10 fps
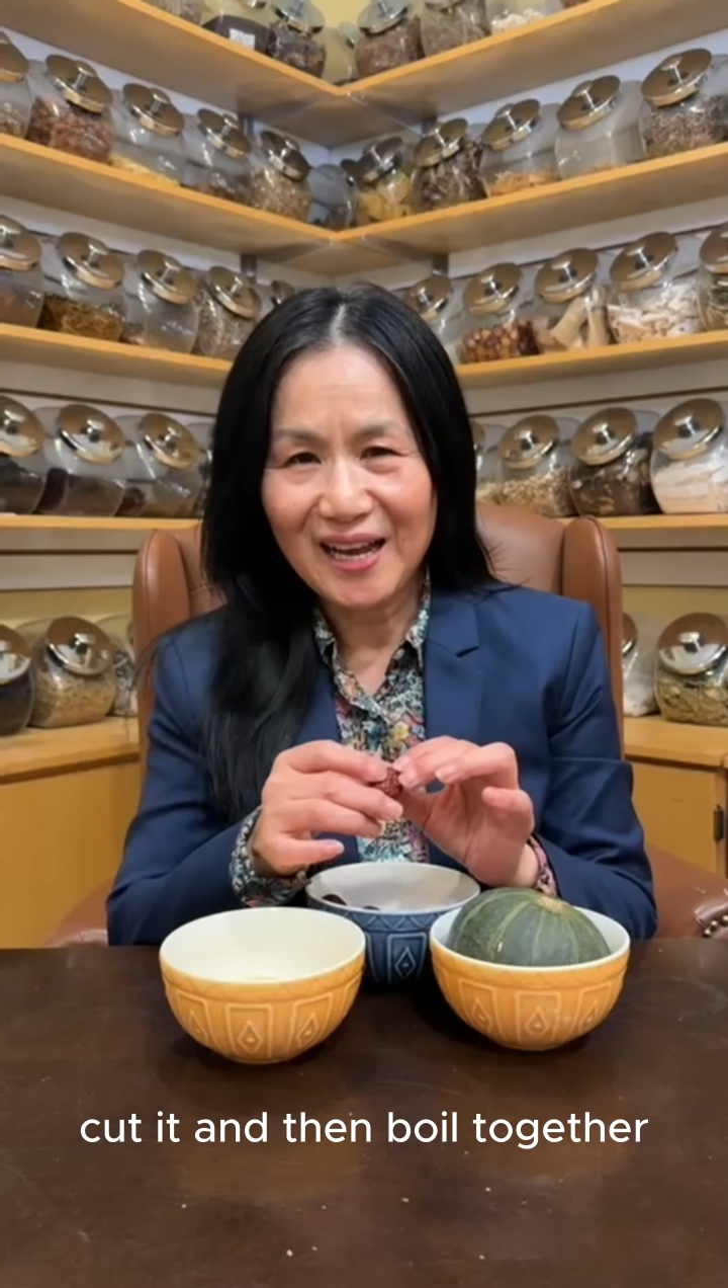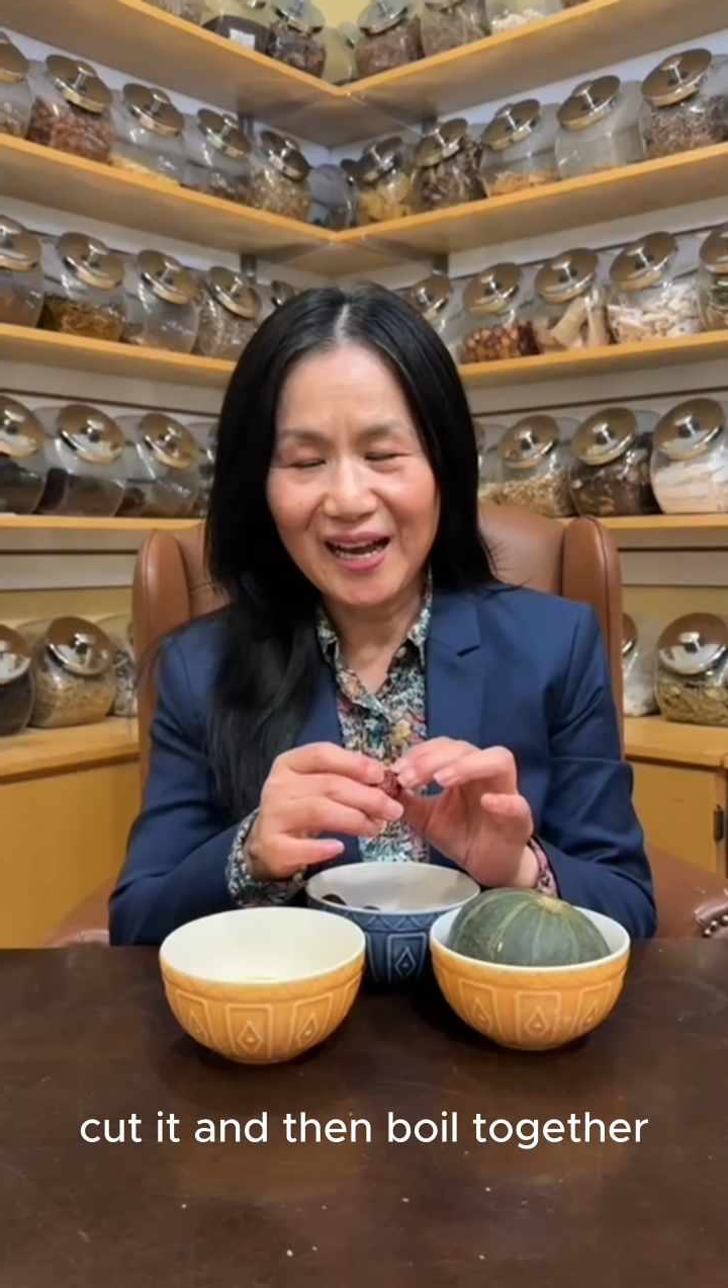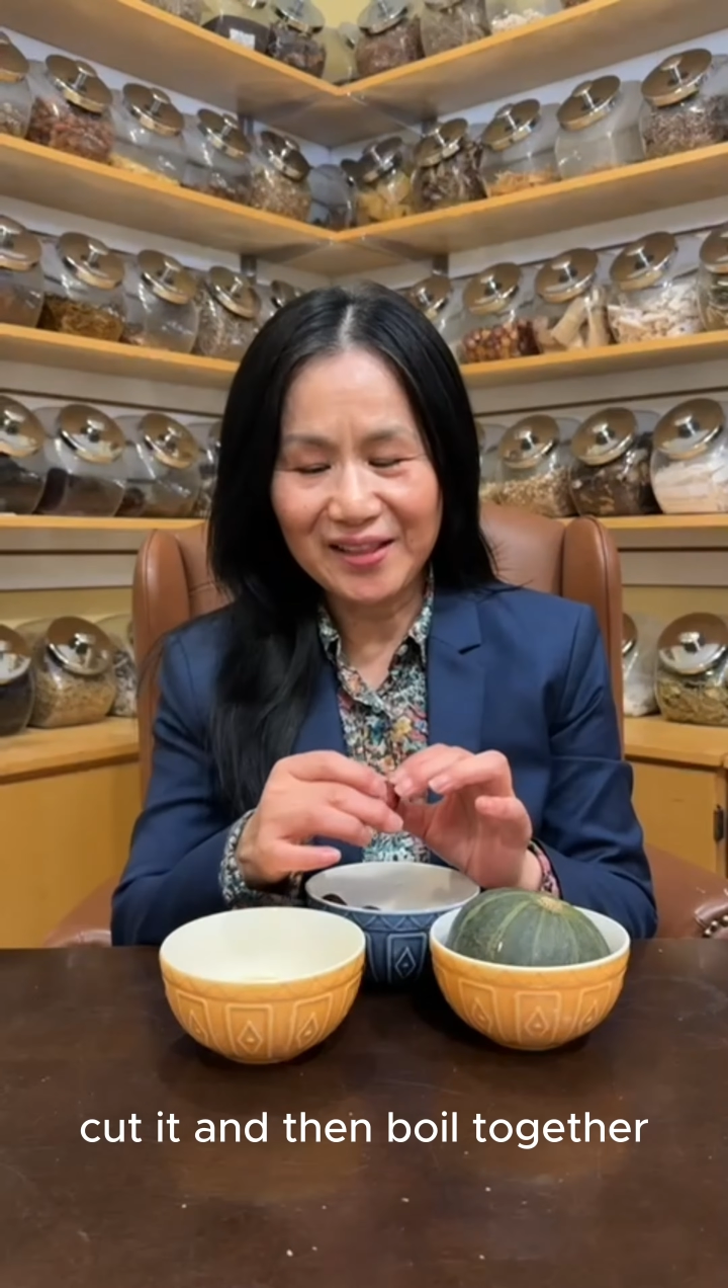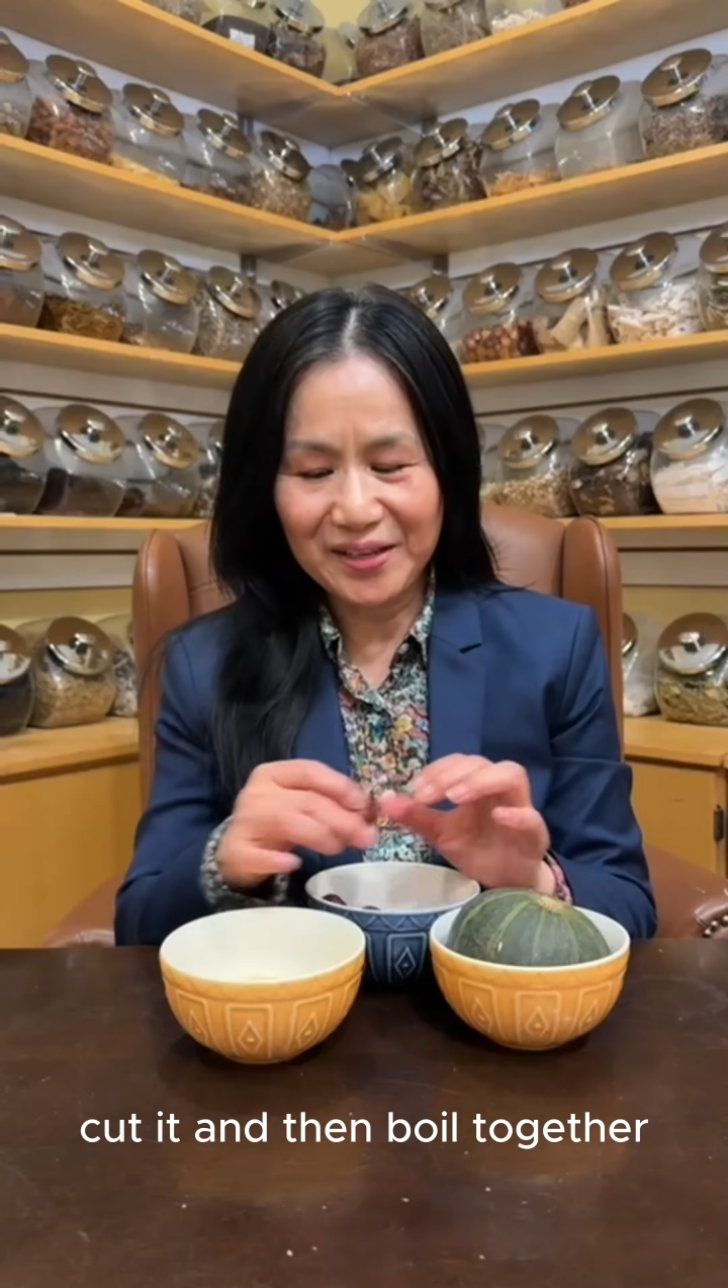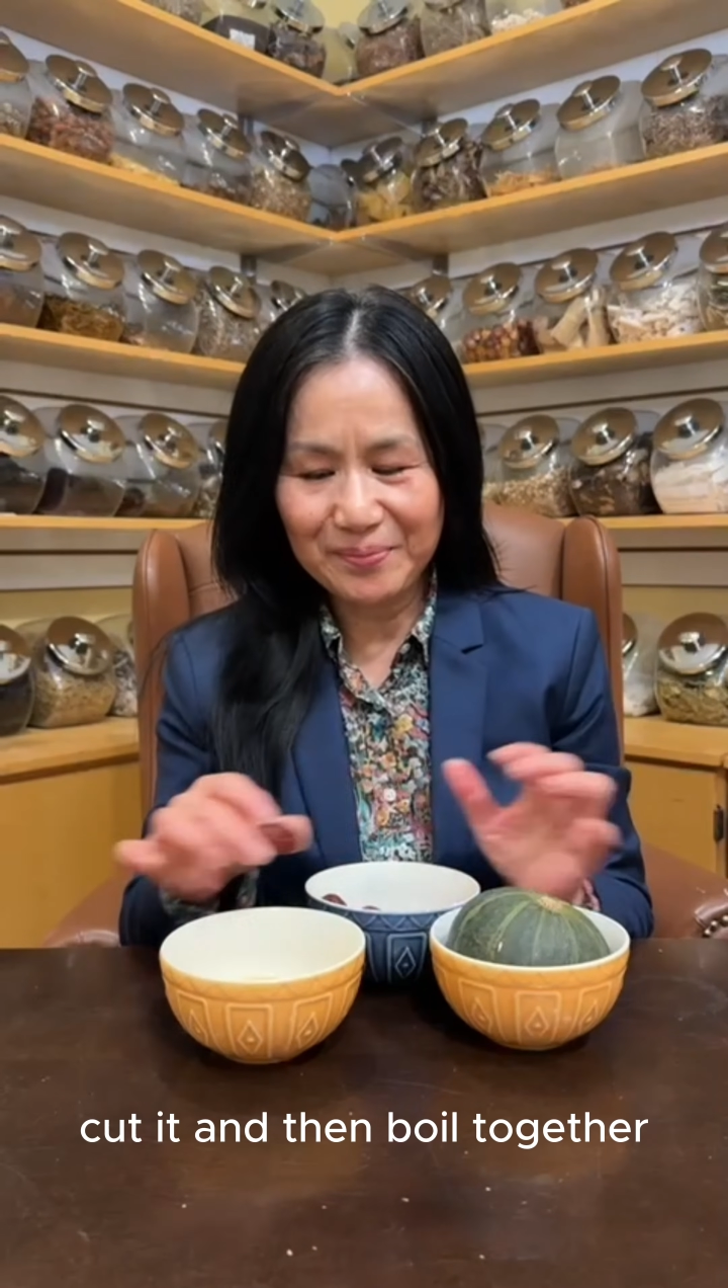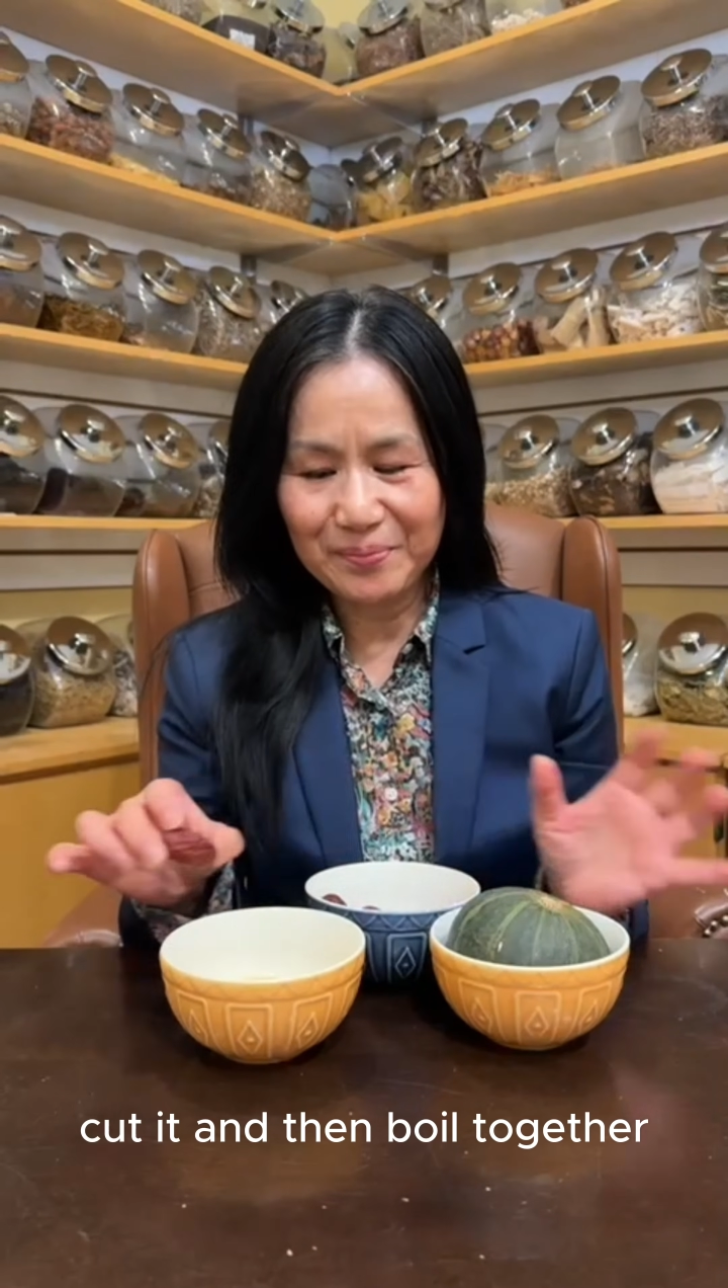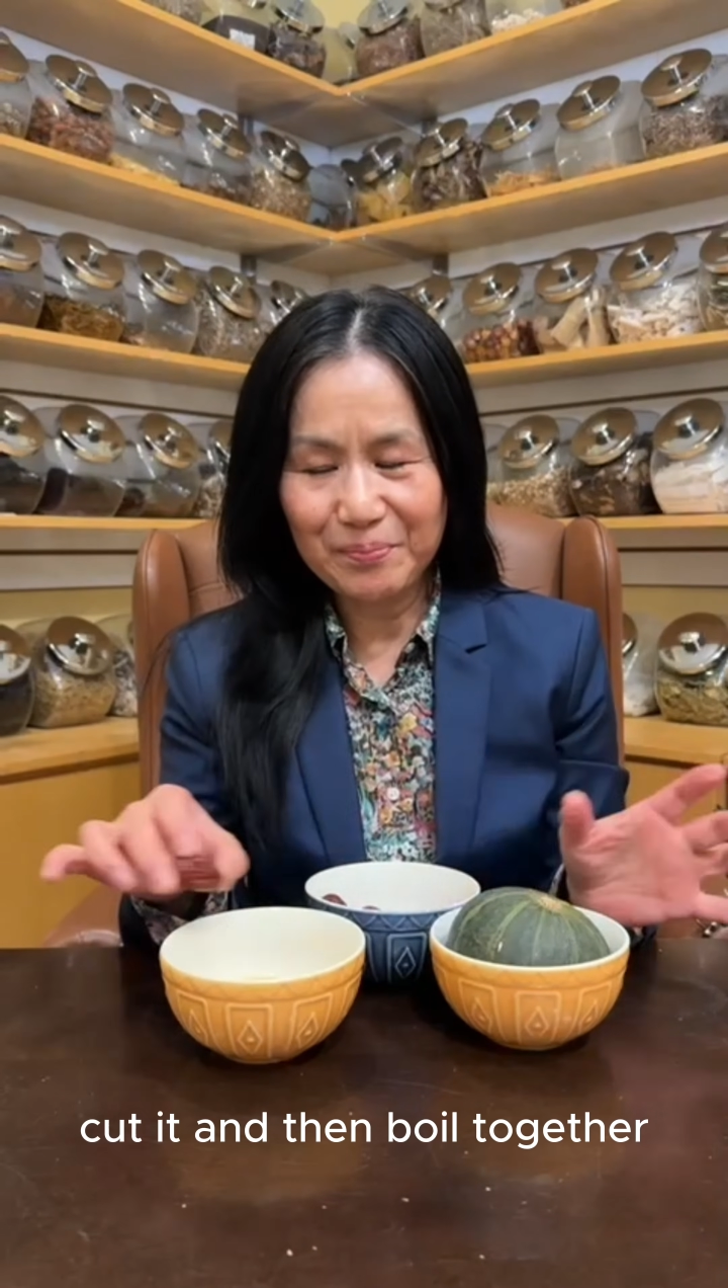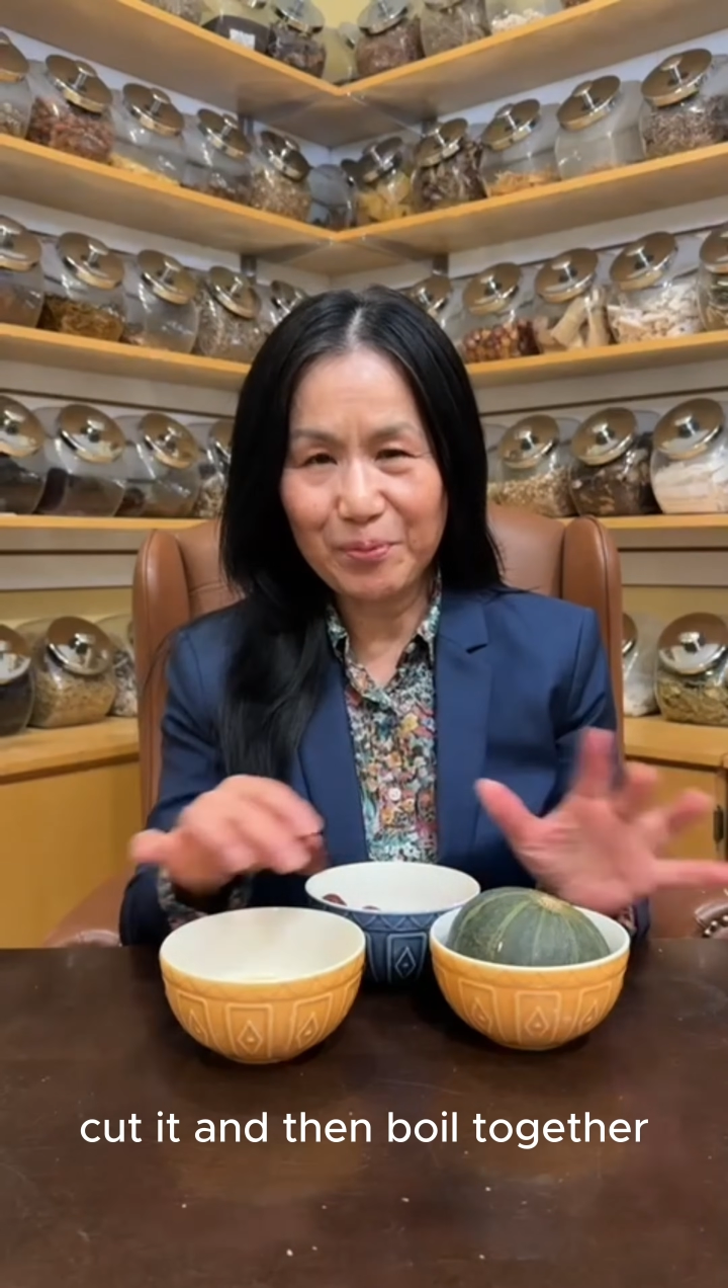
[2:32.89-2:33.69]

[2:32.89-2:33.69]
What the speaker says: and then